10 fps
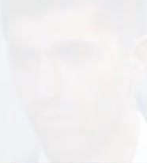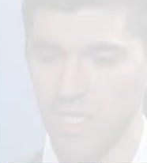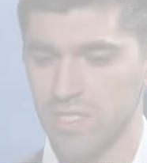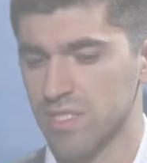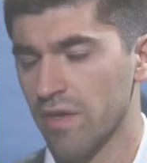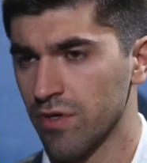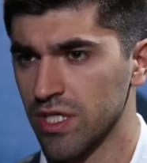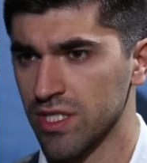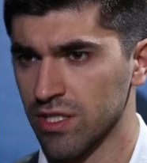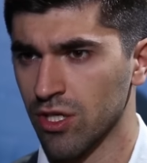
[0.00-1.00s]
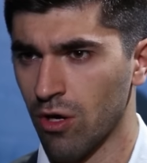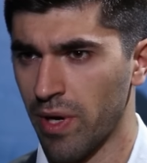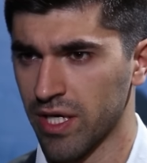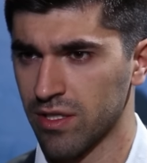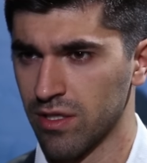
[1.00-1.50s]
It's never easy to go
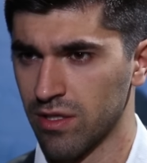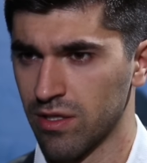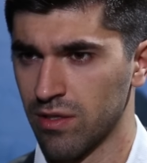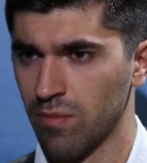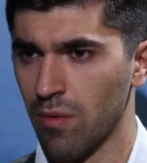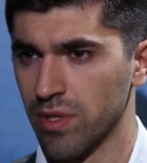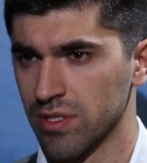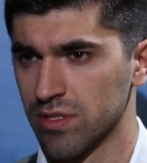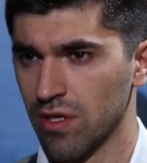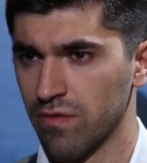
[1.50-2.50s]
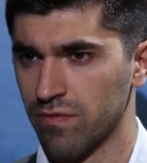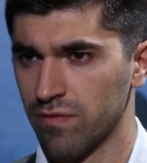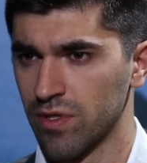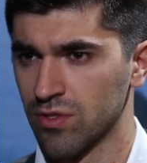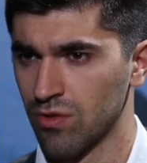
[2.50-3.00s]
back to the moments of
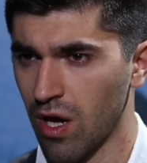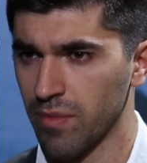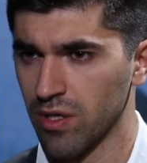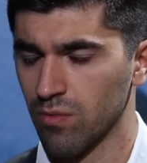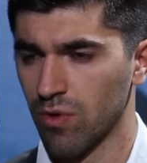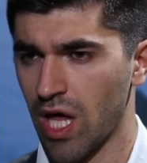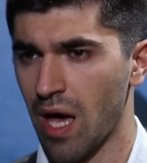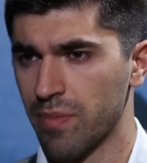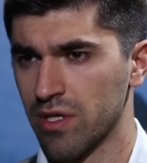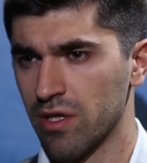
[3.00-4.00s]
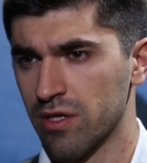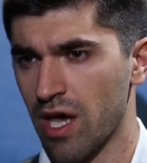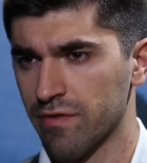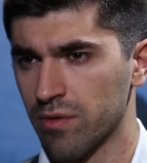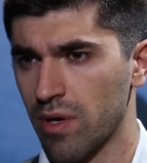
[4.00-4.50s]
the tsunami and what happened in
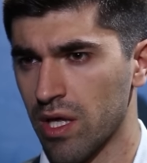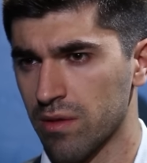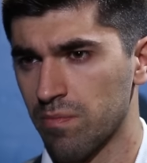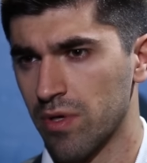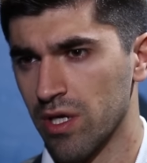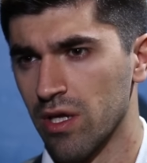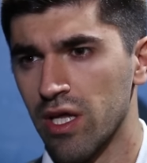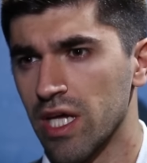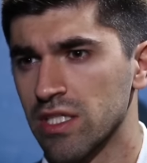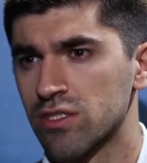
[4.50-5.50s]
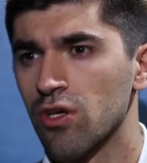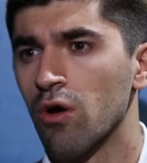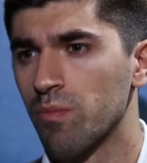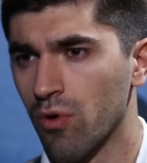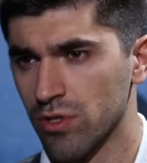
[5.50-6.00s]
the aftermath, but it's
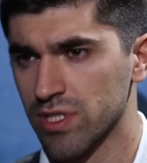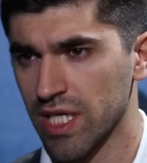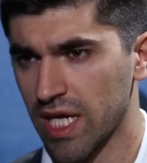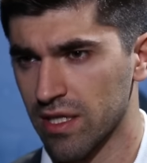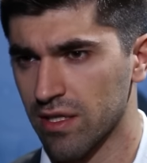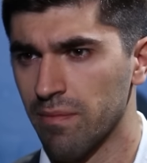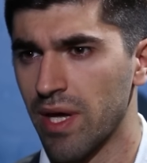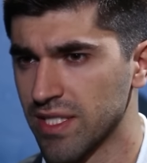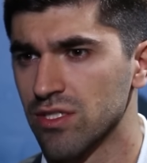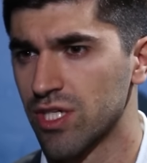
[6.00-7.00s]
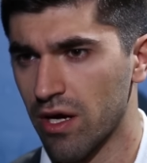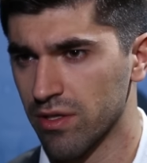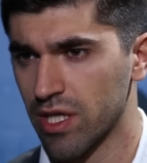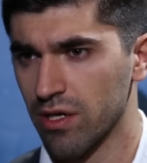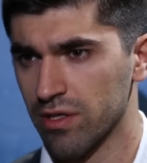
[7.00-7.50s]
so important to get the message
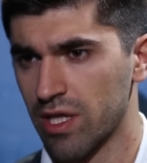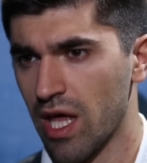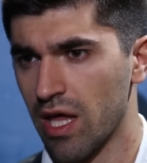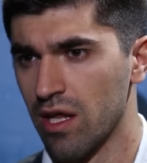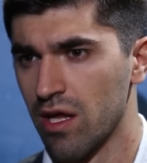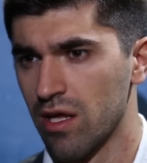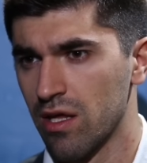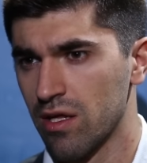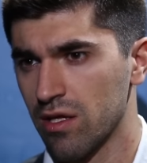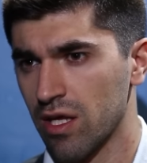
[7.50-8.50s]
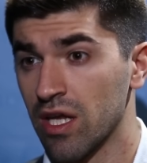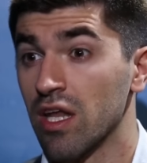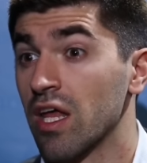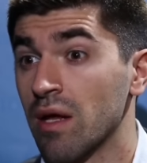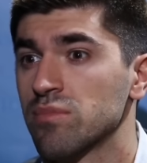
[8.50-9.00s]
out there that,
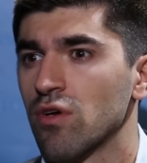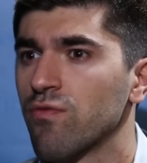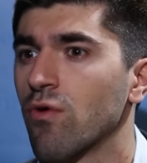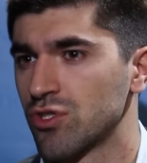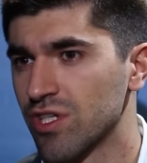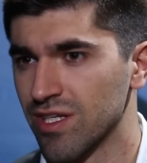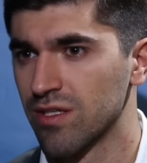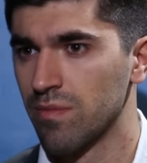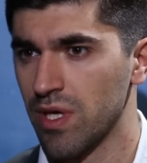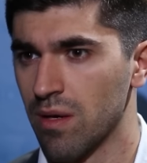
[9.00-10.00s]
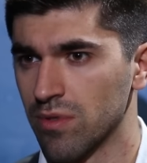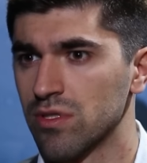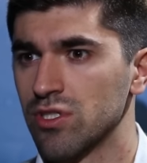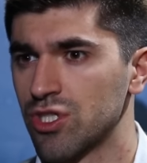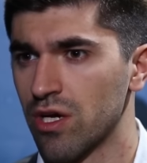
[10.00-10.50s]
and I'm so fortunate to be
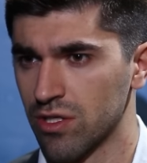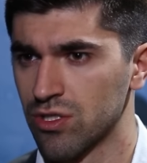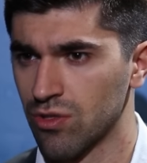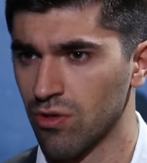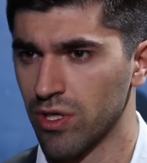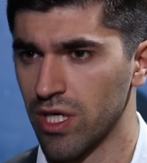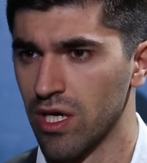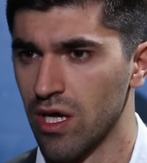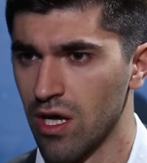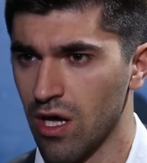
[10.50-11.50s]
able to share the story,